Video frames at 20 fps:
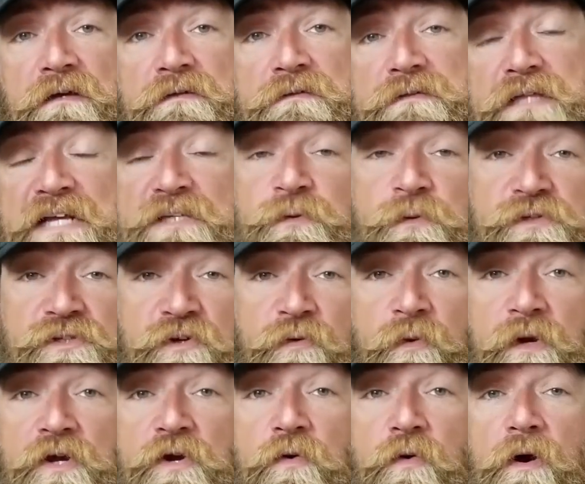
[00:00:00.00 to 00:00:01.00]
that's what you're
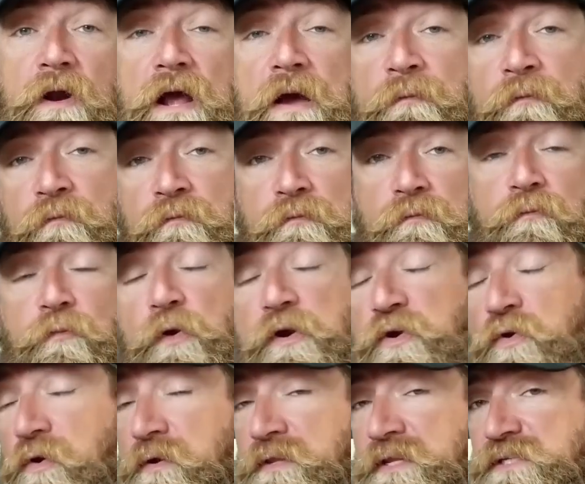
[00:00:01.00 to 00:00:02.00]
recording. I'm
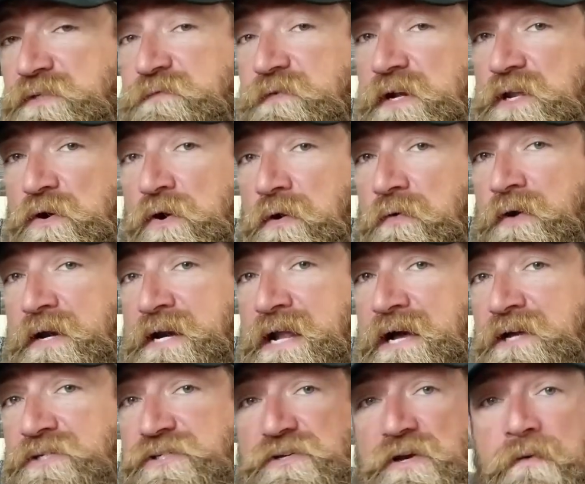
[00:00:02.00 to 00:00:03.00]
recording this video on right
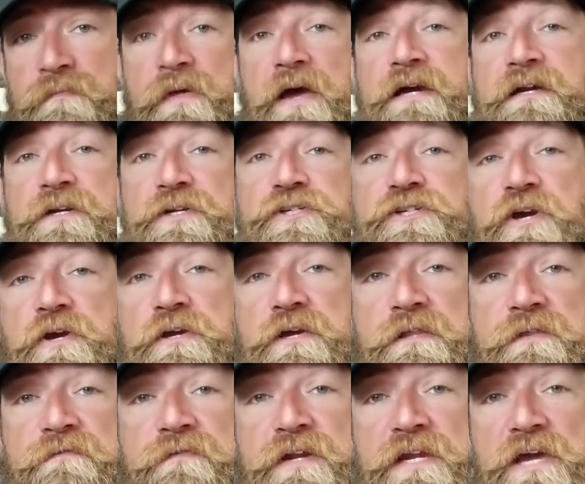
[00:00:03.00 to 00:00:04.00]
now, so I'm not going to show you in
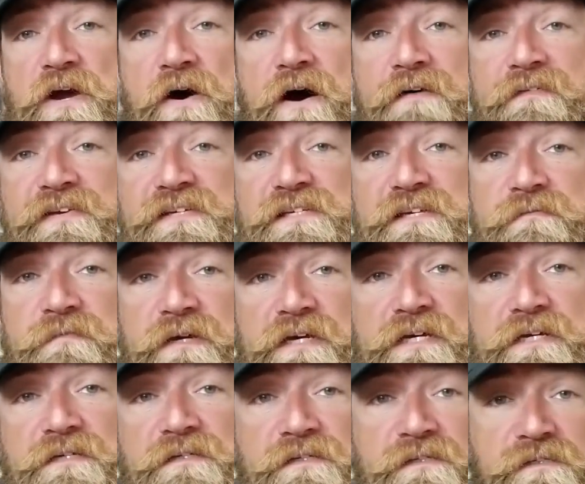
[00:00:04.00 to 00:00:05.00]
the video, obviously,
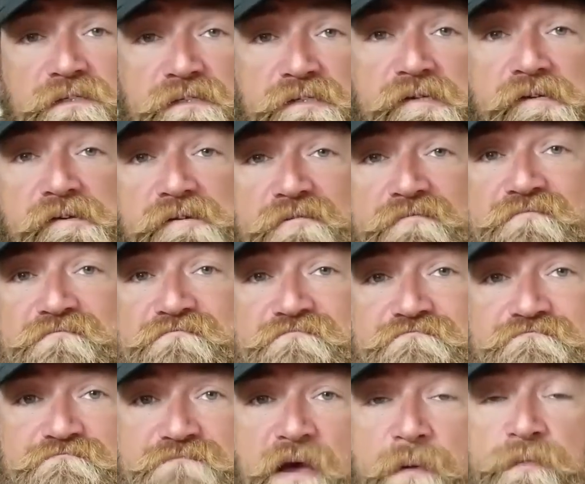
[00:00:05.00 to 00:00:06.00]
because
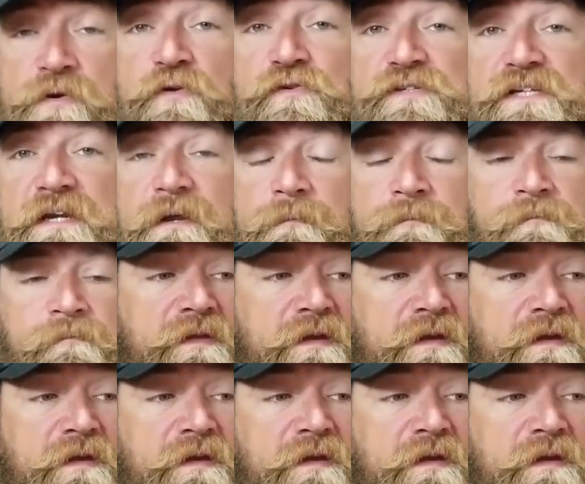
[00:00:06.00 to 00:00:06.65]
I'm using it.